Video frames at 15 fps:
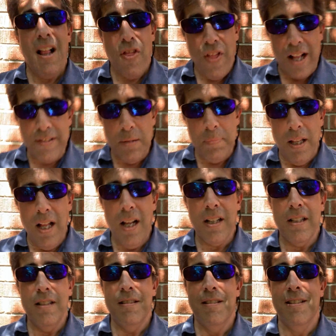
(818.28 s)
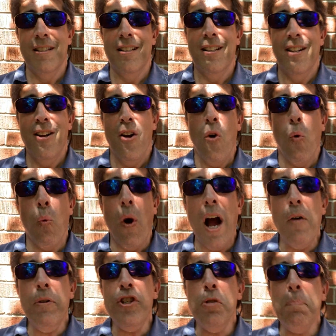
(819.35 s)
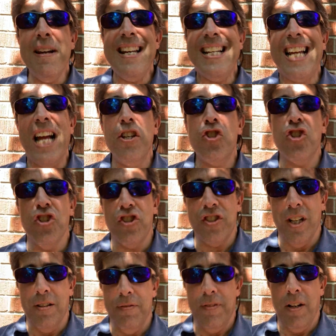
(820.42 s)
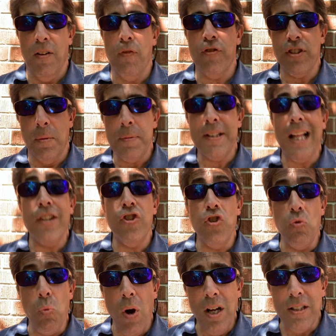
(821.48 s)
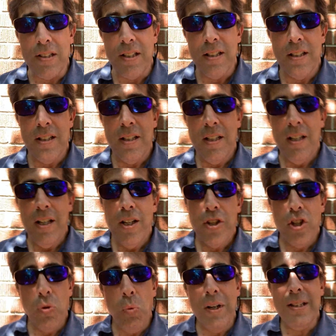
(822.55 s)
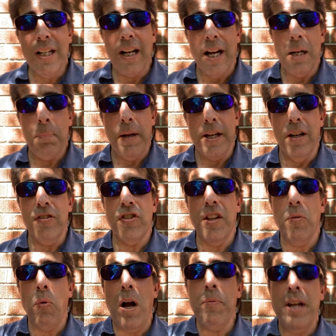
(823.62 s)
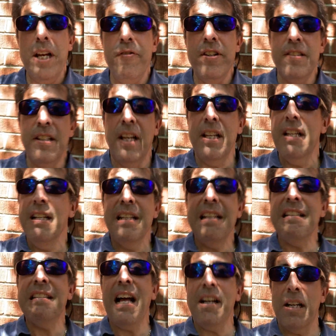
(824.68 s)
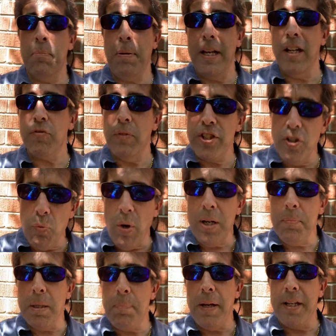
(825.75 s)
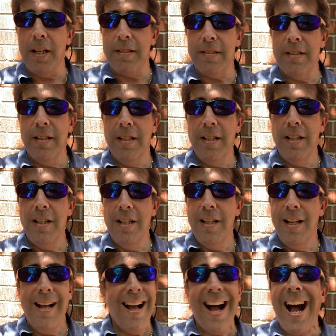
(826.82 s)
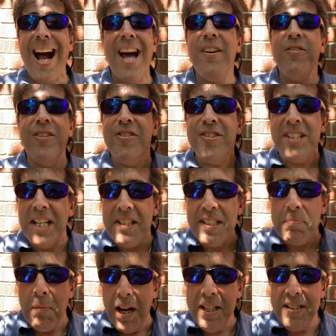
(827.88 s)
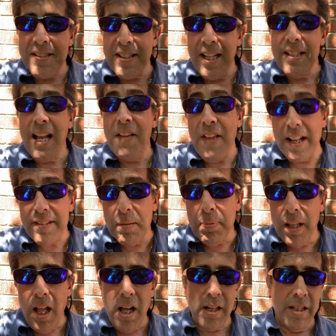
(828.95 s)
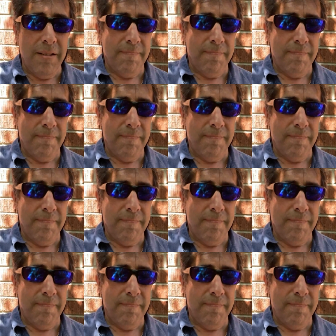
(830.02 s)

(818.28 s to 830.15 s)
That's a blog. Why would you bet against yourself of something that you want? You want the guy to pay us, so then why would Andrea say, he's not going to pay us when you want him to pay us? I don't understand this mindset, and that's a blog.